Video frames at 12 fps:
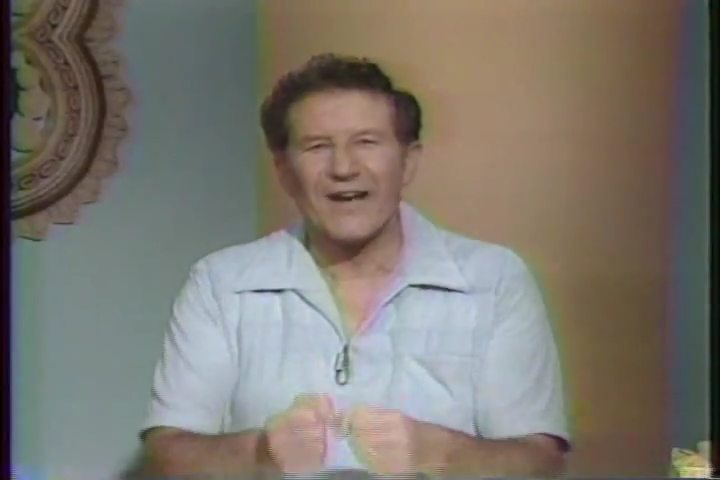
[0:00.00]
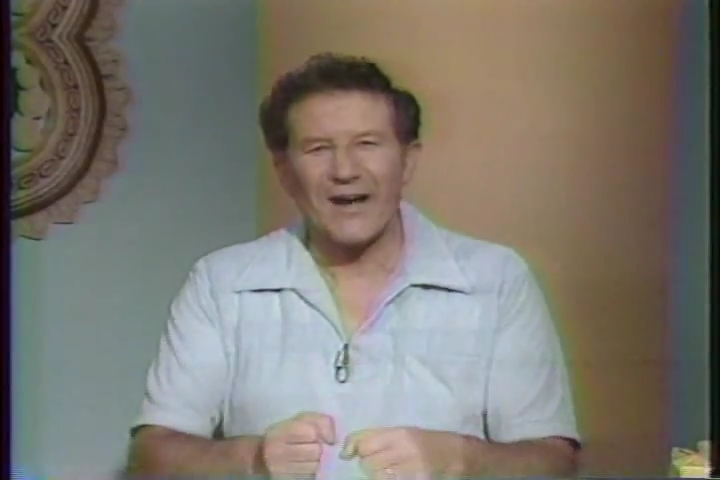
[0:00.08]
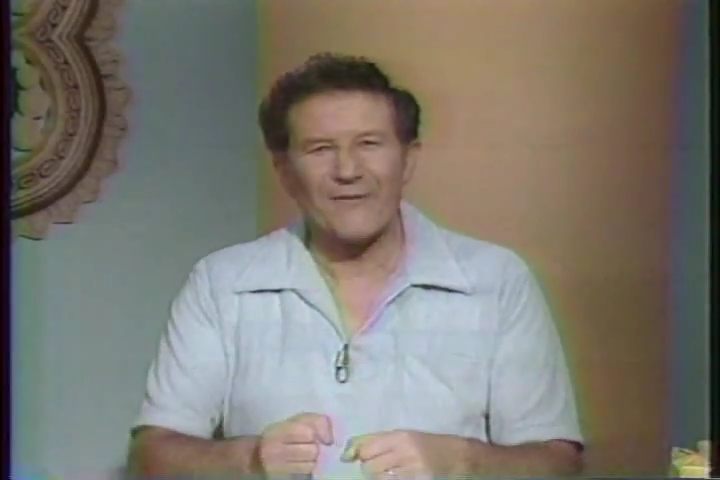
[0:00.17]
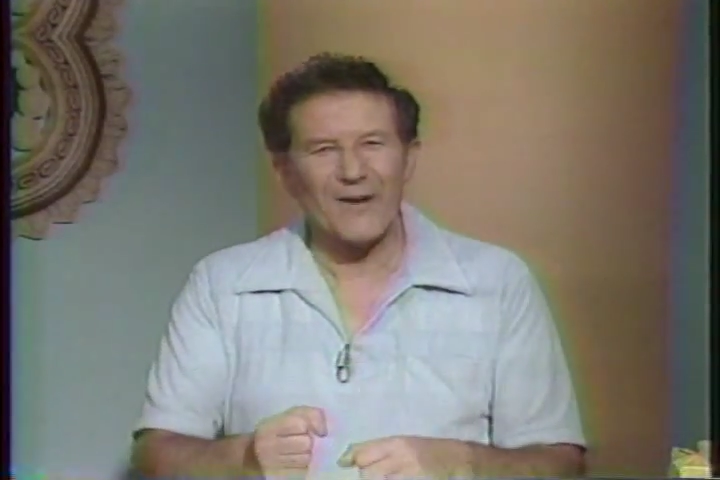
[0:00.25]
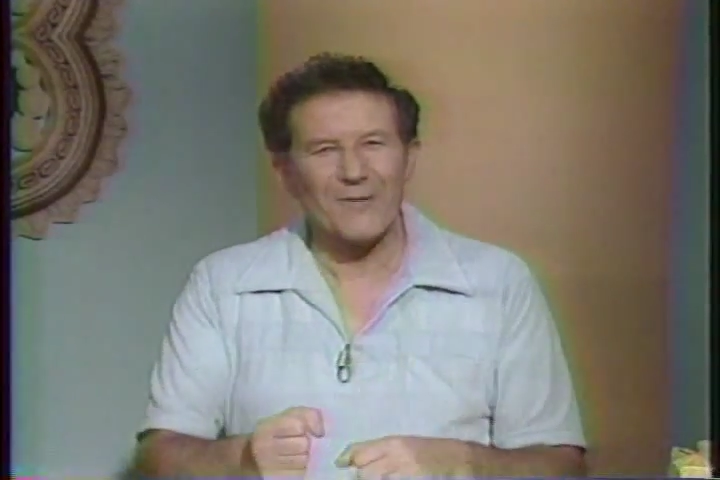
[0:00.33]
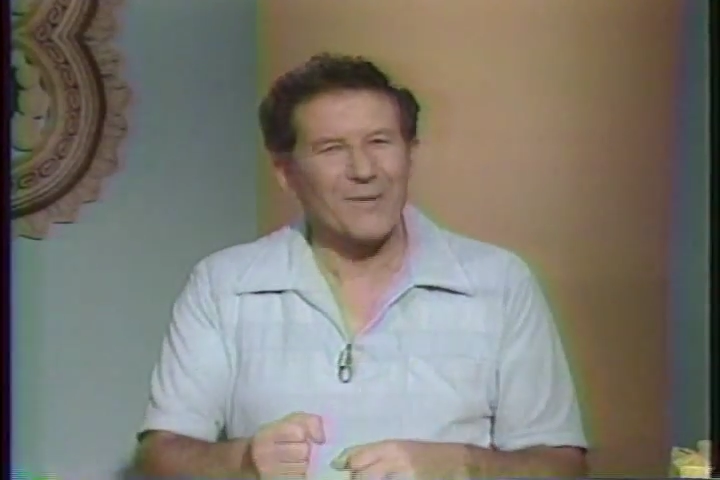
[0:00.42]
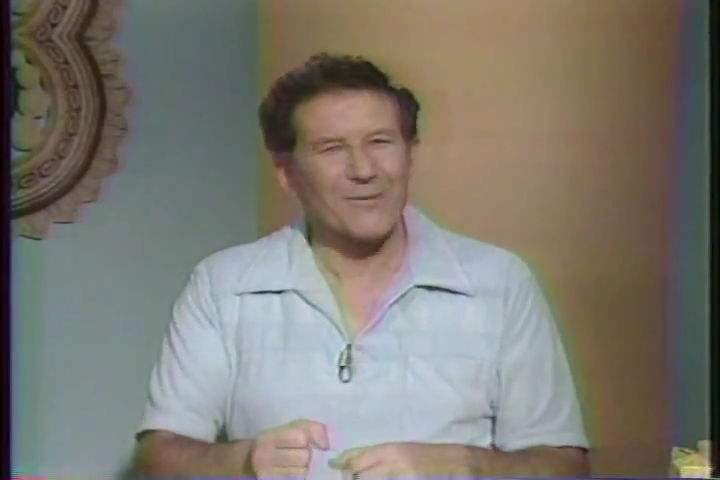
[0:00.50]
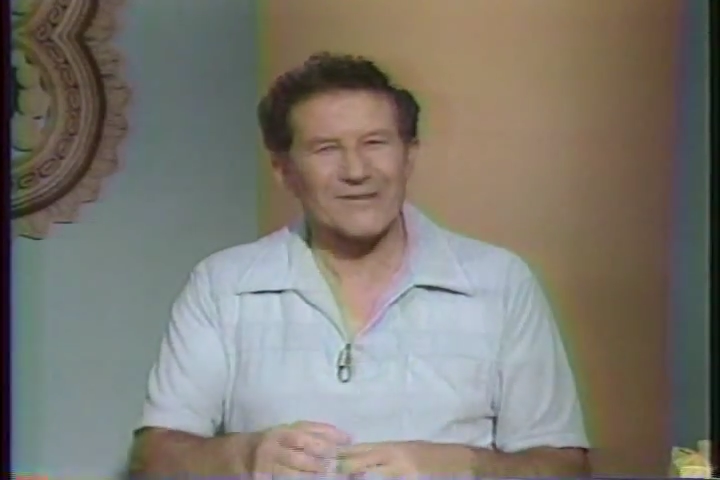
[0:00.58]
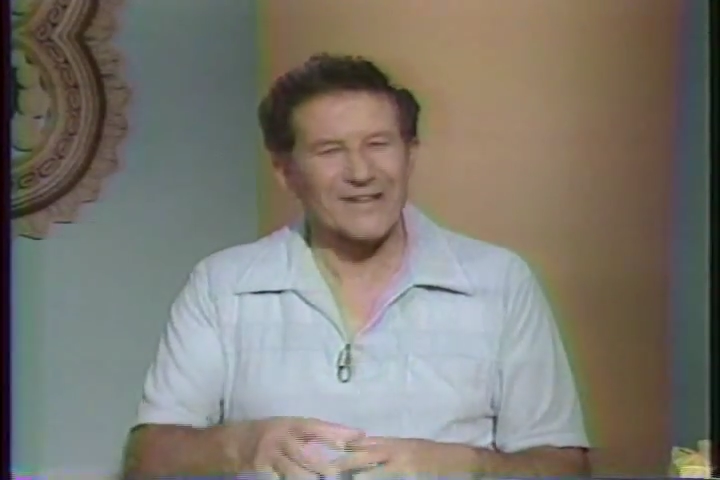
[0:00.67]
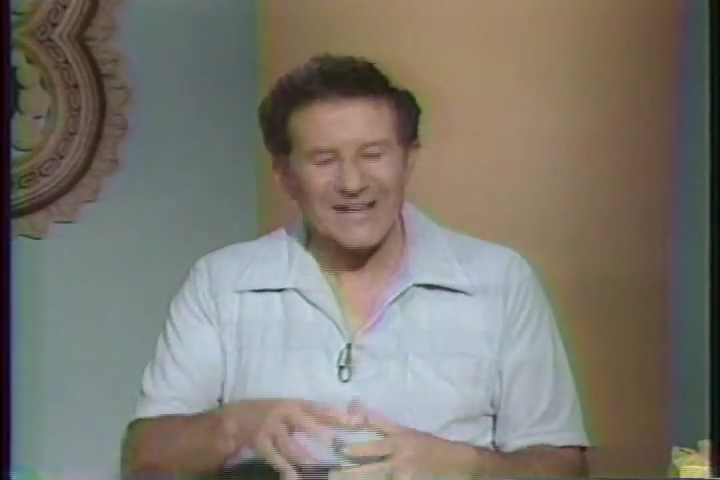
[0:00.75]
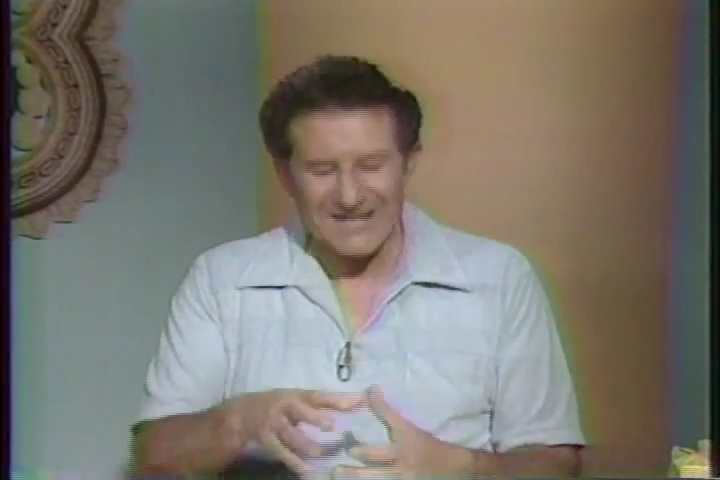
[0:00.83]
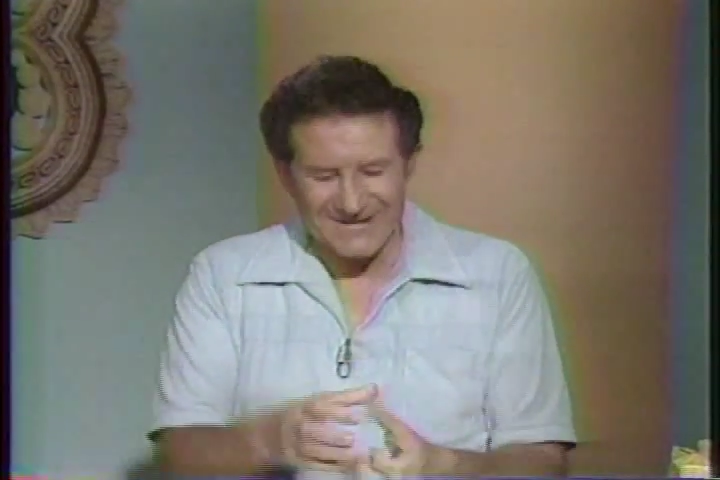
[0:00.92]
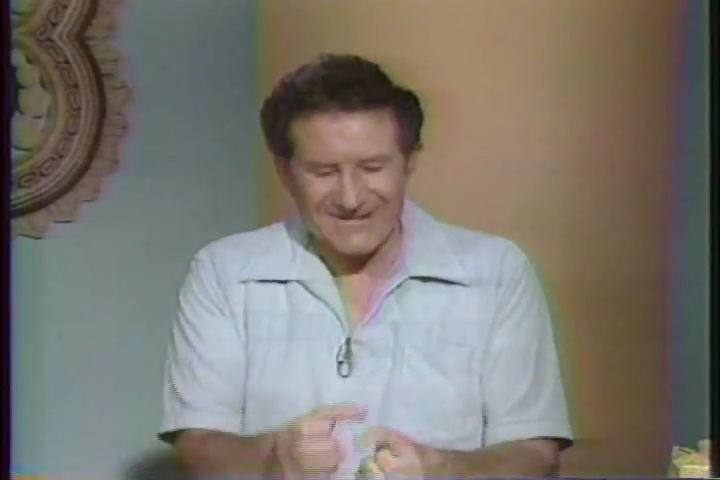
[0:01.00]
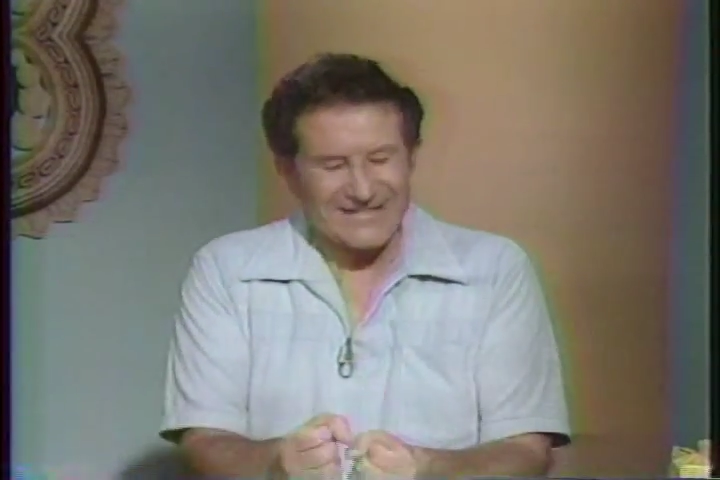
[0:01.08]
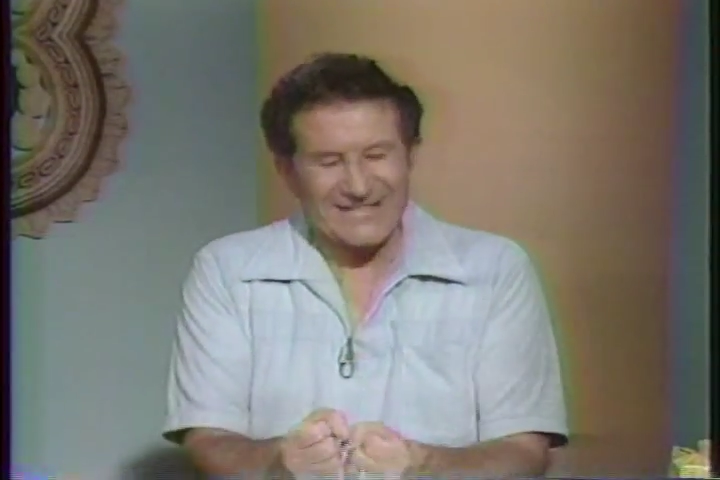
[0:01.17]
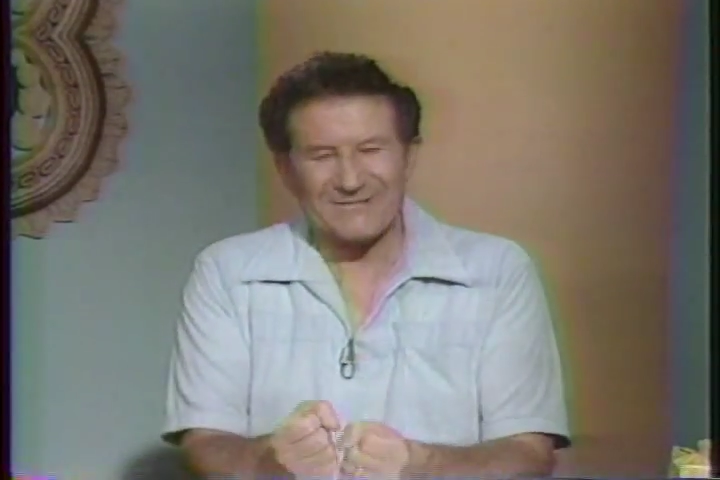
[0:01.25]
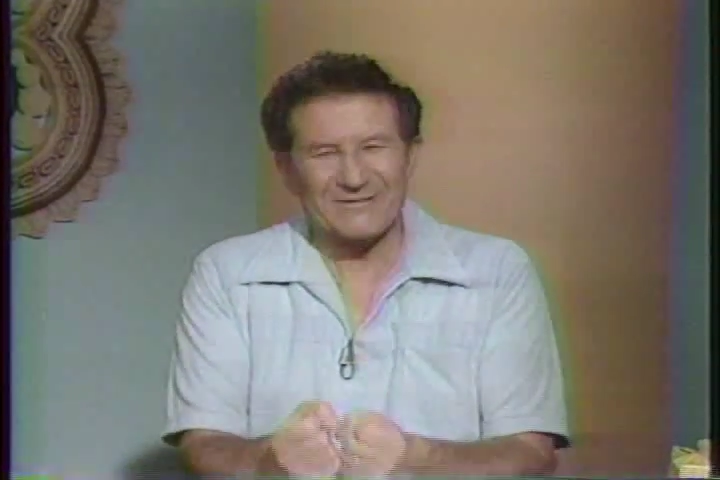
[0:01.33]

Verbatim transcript: I find people say, I could